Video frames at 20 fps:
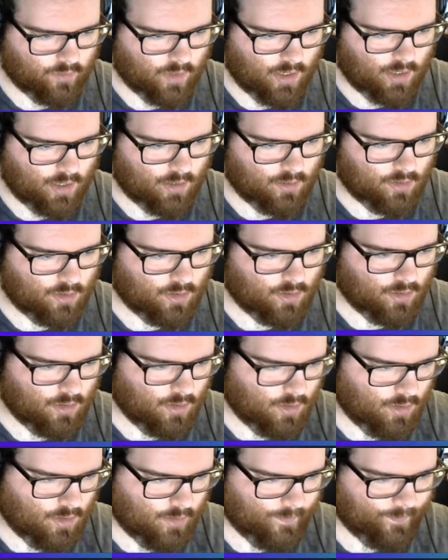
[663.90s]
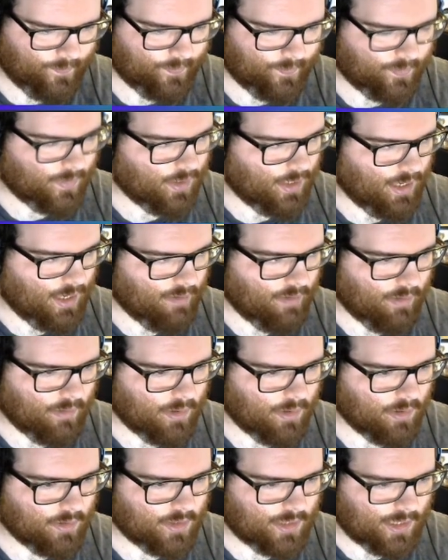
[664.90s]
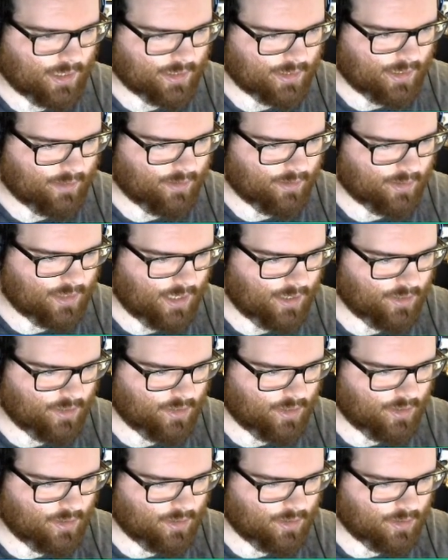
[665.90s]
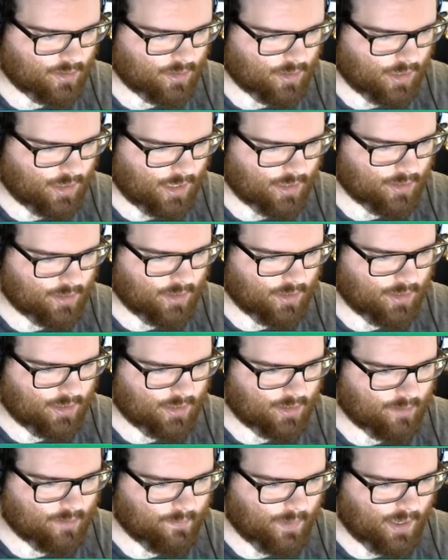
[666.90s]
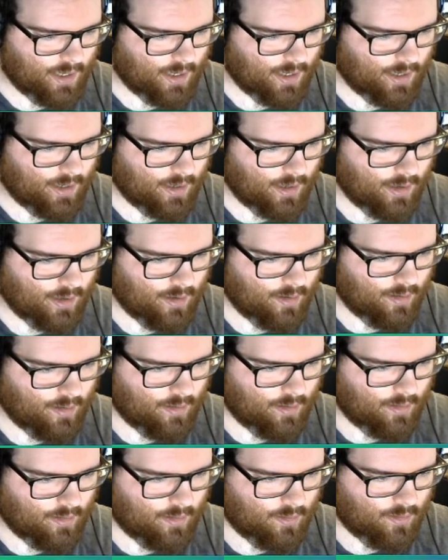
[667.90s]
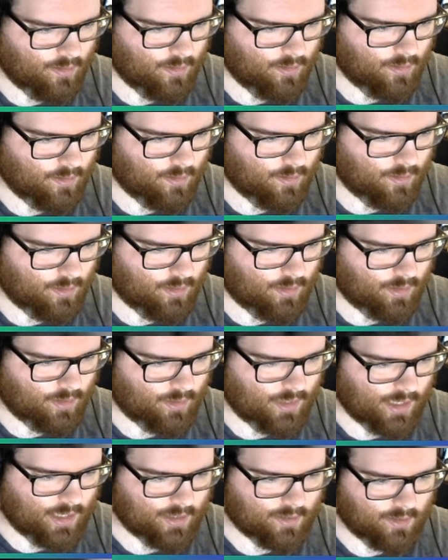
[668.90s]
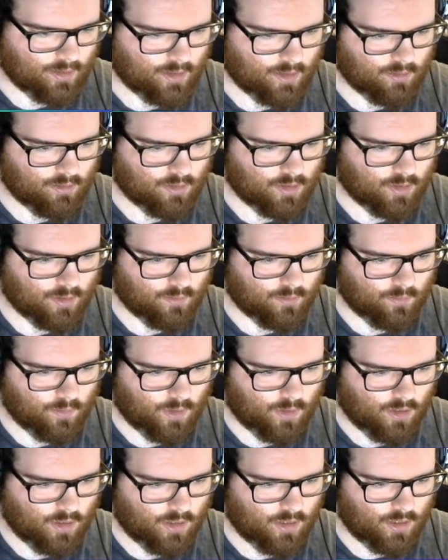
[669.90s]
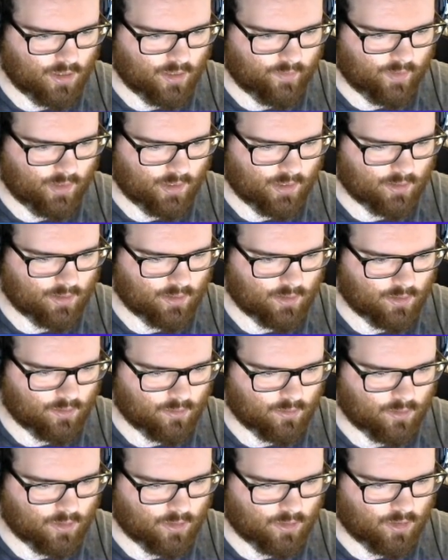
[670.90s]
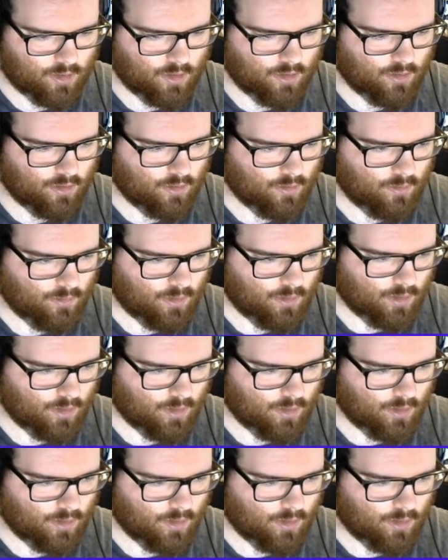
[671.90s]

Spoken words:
h. And then we're going to cancel out these h's, so that's going to disappear. That's going to go to 1, and then that's going to go to 2.